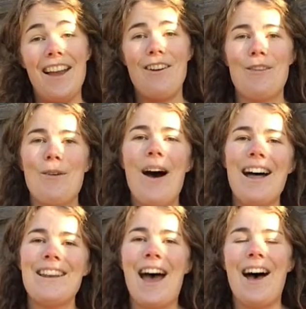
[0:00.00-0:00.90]

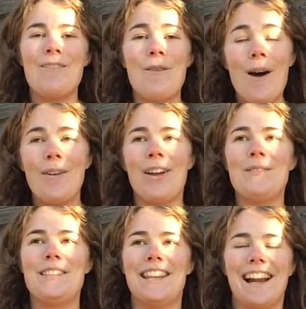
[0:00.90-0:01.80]
everyone, uh, welcome
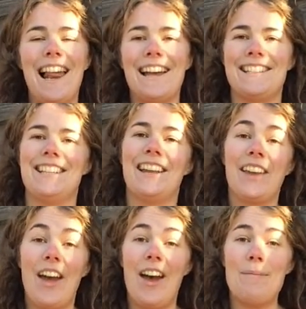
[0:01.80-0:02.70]
to the Clacton and
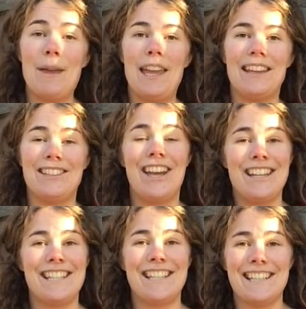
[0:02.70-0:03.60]
Kirby
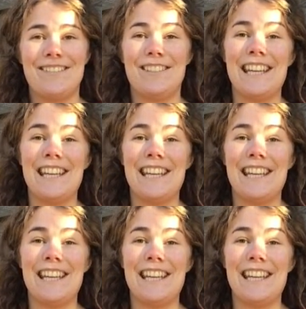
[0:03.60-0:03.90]
Churches Nativity.